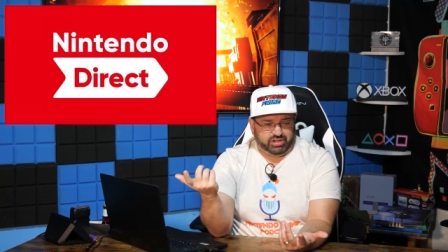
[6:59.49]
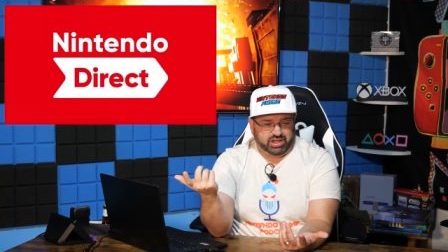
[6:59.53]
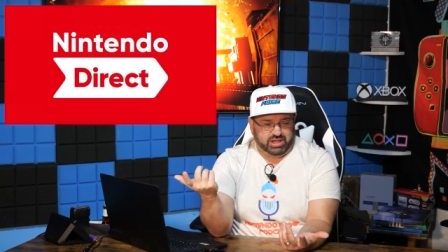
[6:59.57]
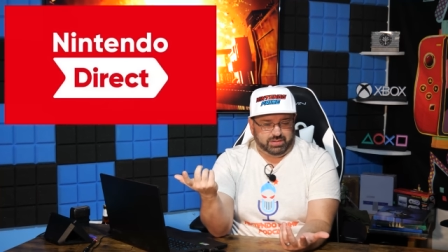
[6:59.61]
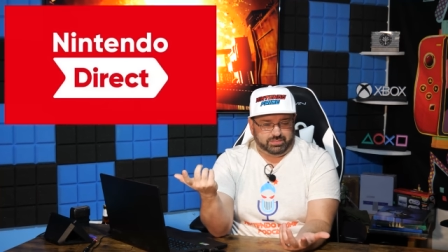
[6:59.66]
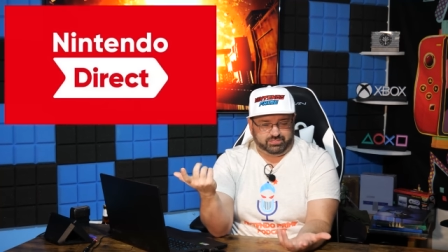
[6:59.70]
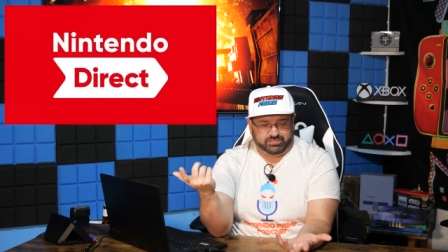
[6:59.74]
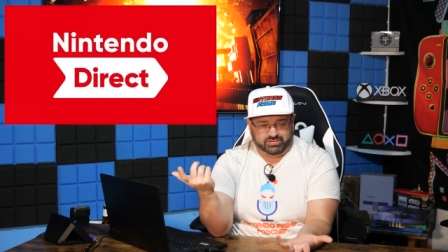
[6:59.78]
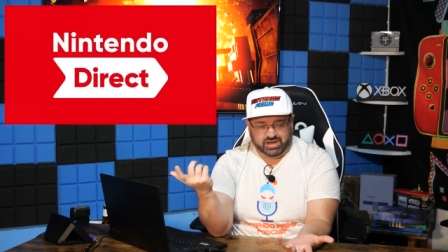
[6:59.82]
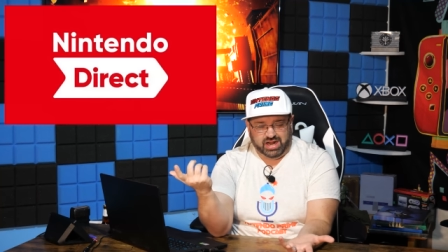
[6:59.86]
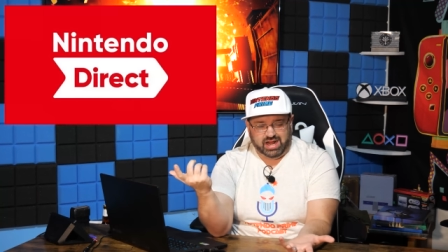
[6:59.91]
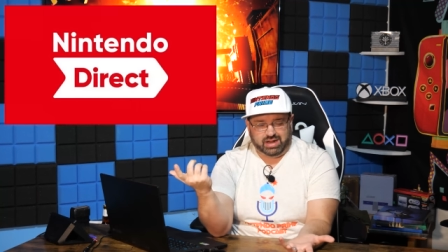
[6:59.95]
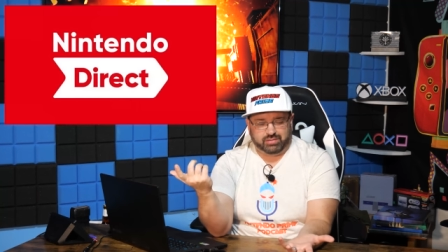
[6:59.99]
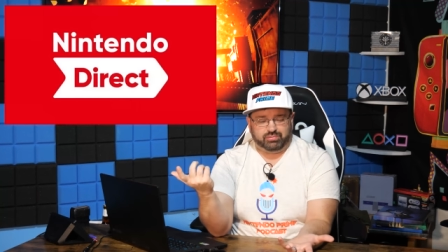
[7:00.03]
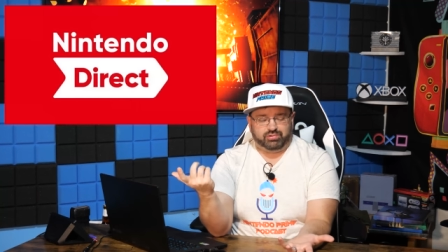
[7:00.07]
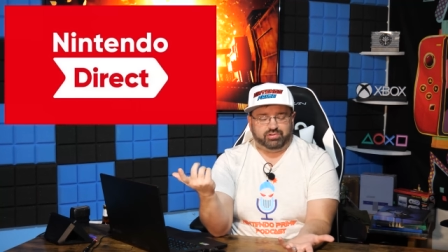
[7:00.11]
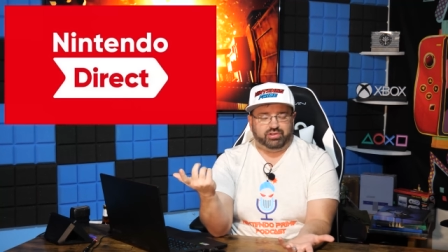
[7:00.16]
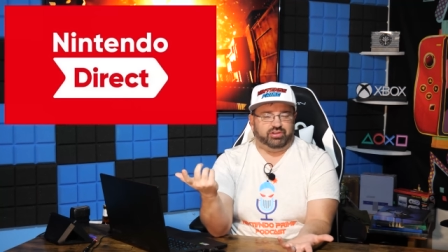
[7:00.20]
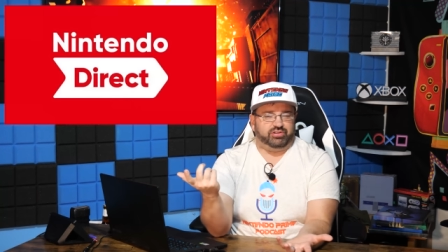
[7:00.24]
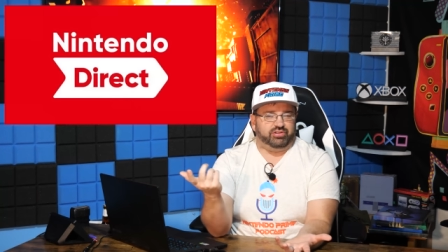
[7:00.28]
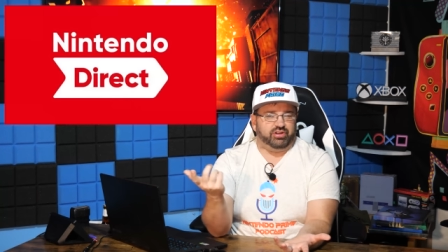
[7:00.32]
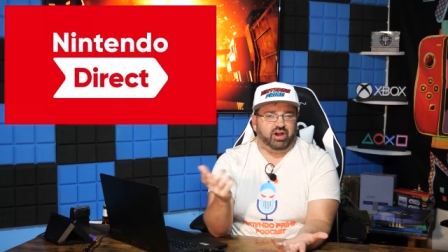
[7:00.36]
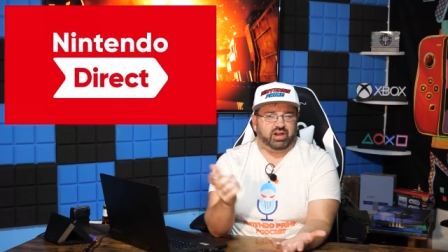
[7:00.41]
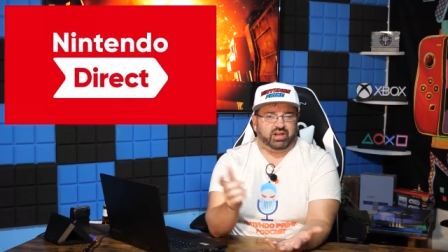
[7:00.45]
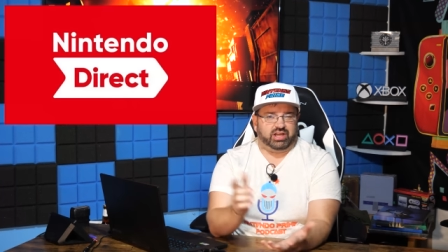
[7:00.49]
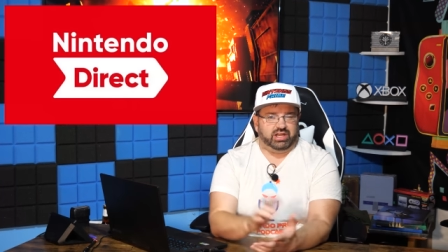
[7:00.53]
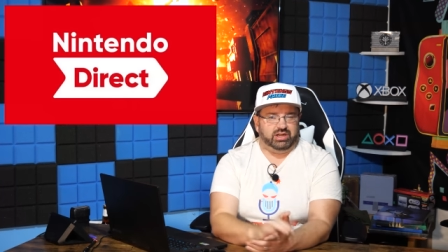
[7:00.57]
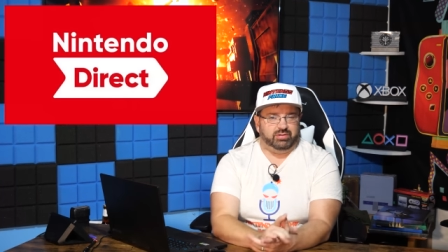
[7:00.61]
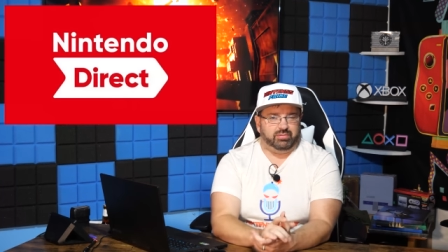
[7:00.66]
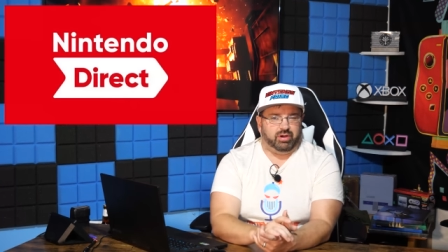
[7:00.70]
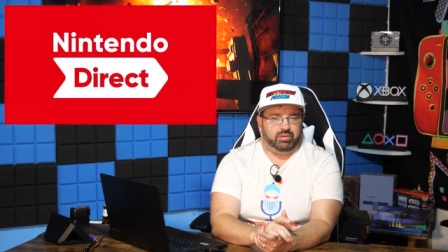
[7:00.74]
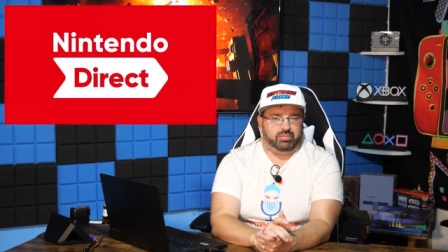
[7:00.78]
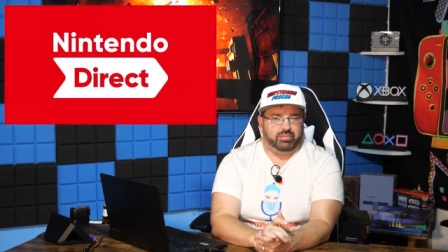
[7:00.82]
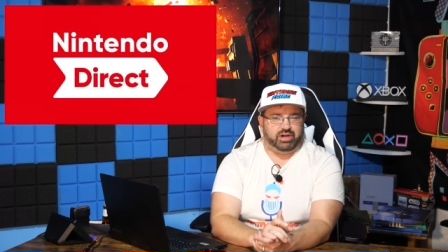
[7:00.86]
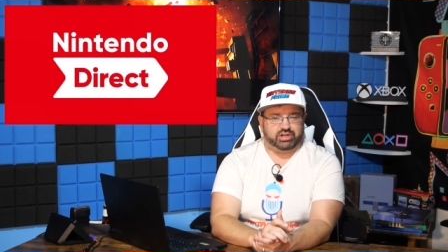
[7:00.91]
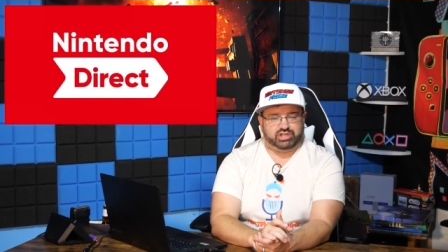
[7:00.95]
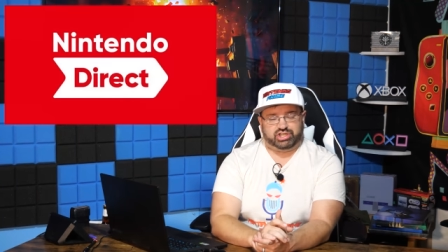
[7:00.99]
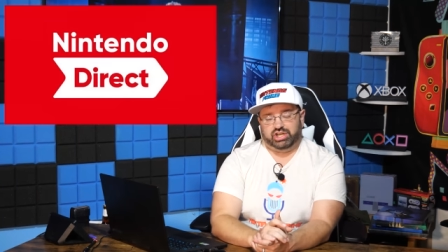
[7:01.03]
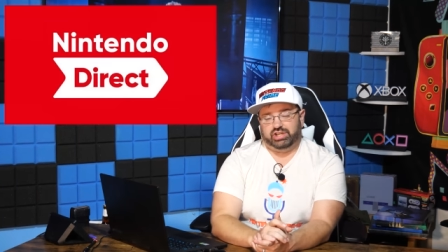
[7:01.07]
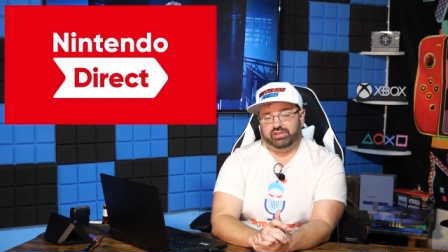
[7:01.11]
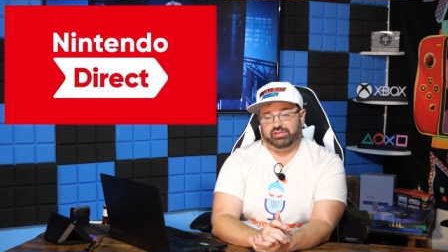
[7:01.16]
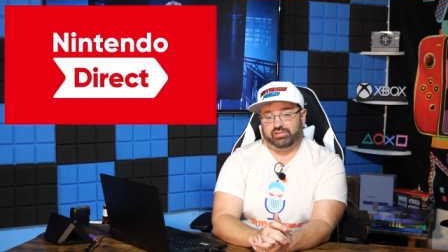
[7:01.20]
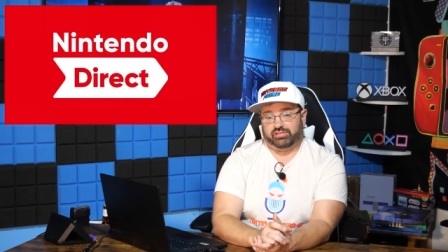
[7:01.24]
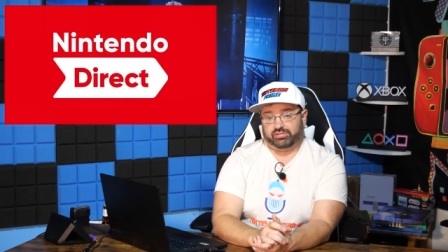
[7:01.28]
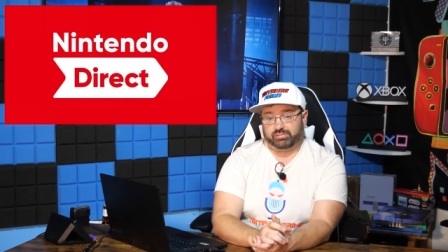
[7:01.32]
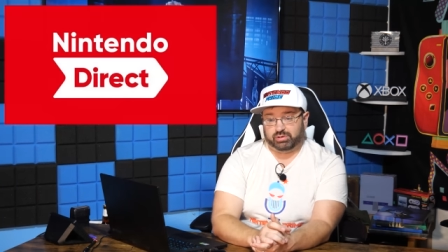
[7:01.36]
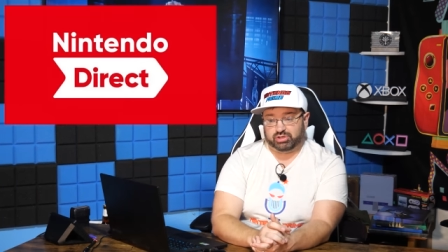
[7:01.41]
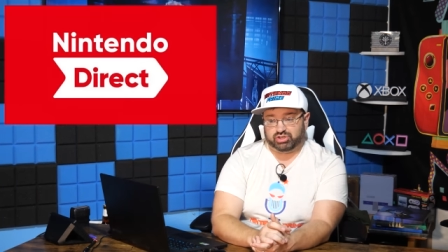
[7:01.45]
keeps not really talking about much
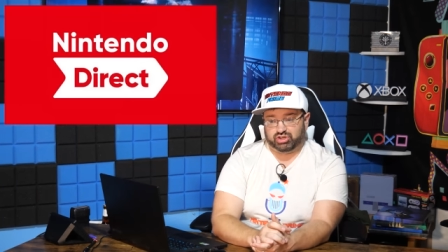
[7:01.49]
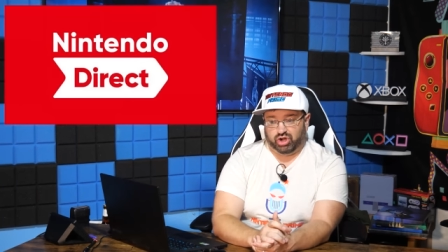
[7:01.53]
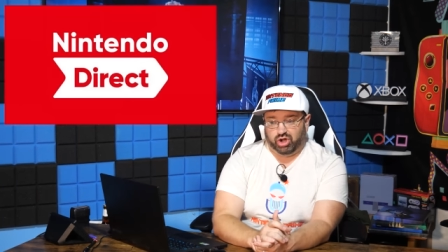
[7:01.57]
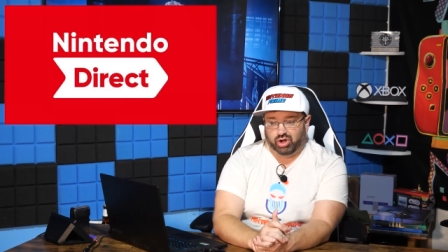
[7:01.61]
in the Switch